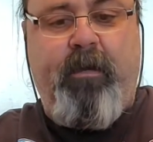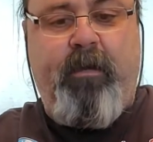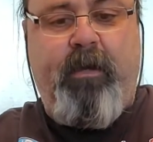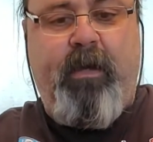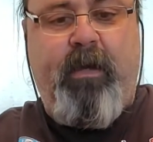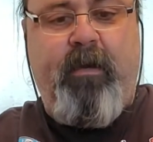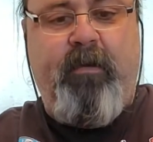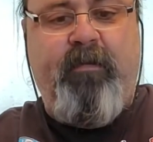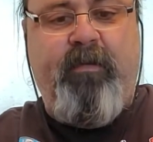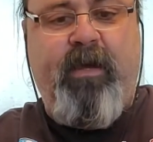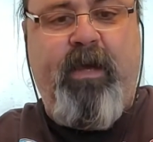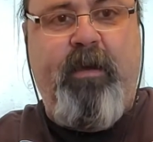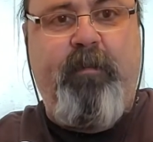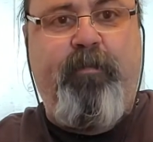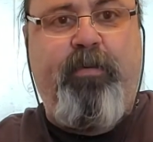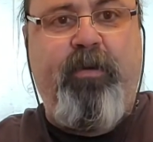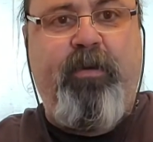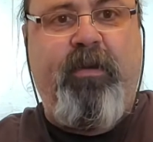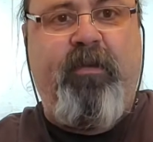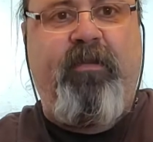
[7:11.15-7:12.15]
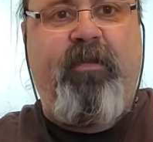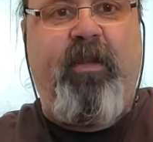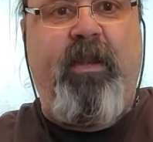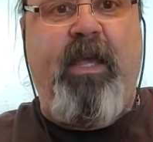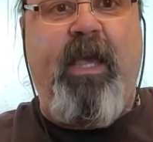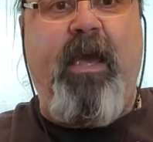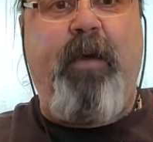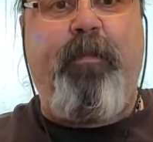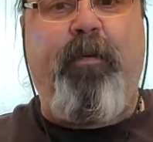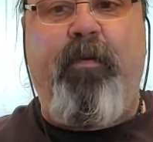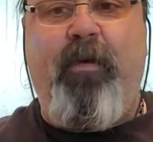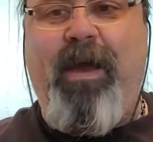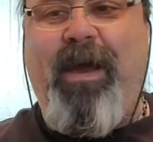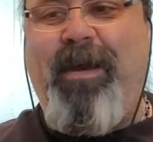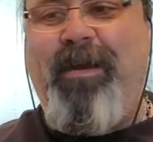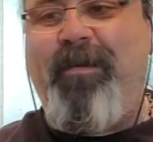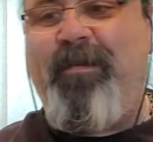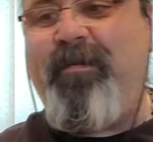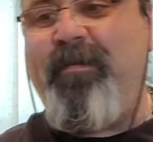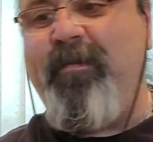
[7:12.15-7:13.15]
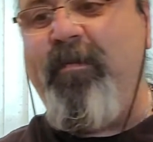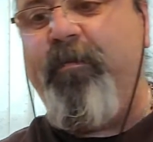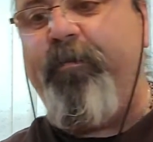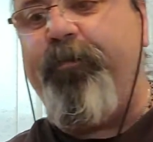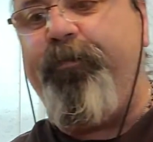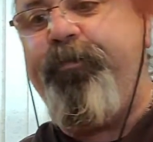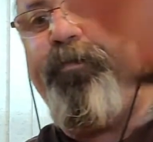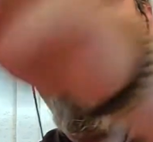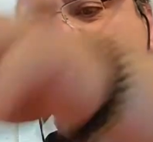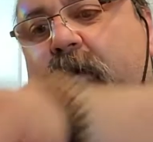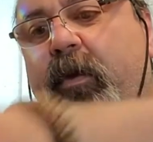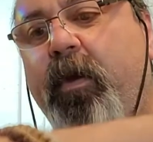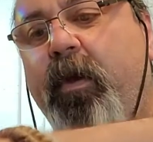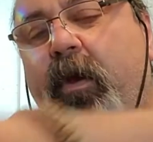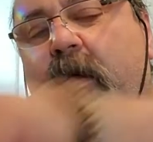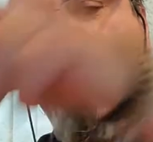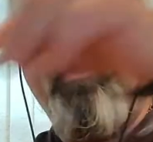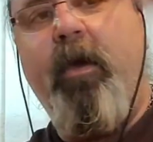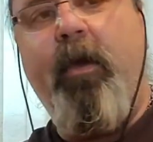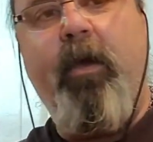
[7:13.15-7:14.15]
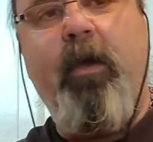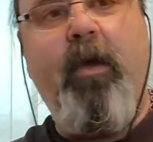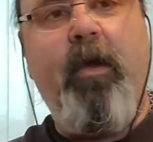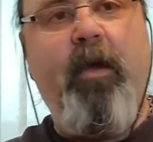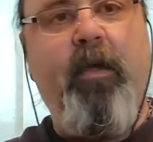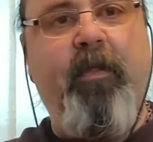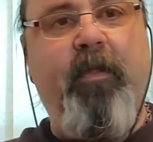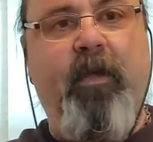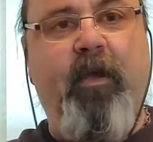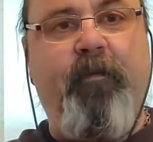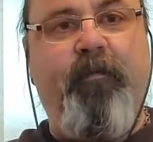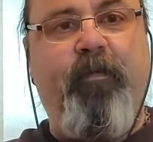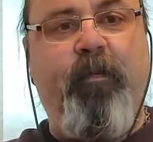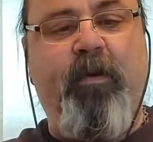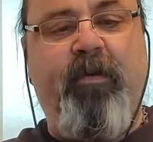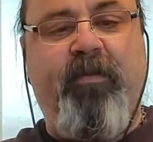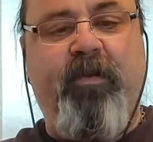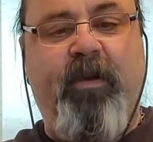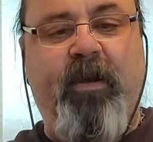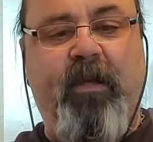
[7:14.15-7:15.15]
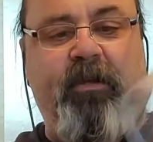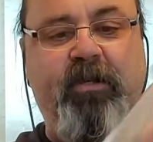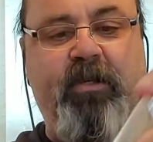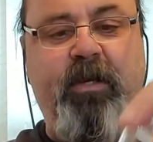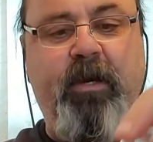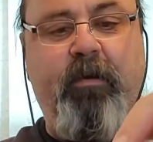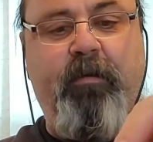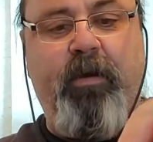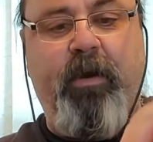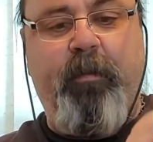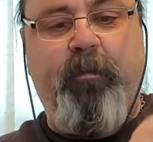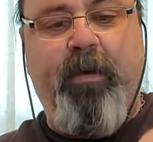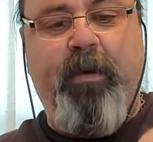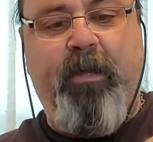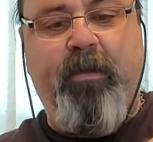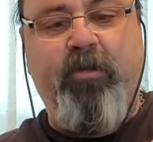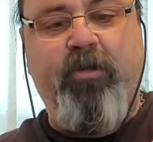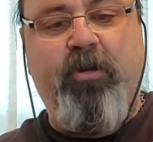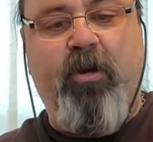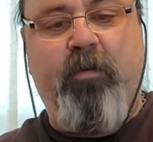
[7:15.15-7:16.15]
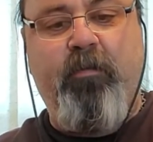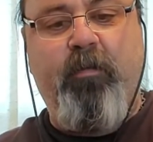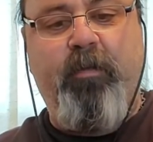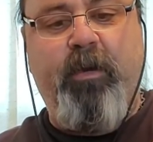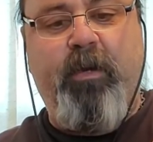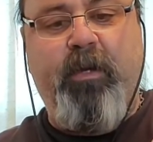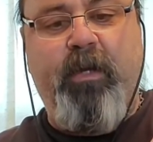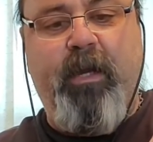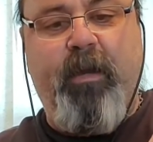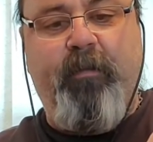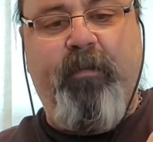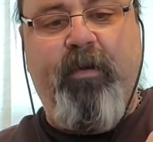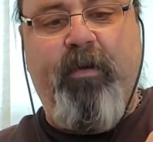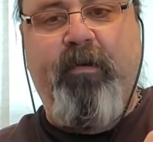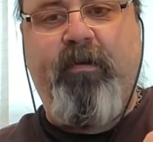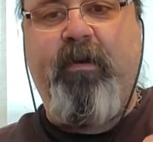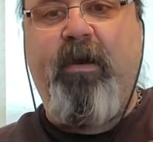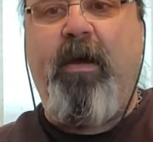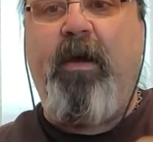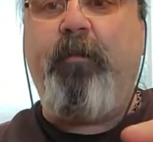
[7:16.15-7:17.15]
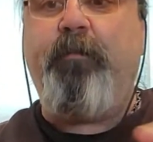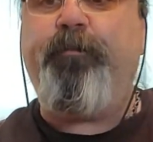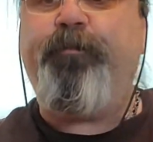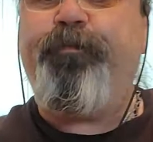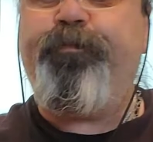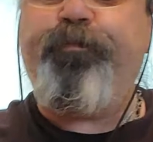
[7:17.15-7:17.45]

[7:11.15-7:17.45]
Now, let's go ahead and put this in the apparatus. The infamous and legendary bell jar will be clamped on top.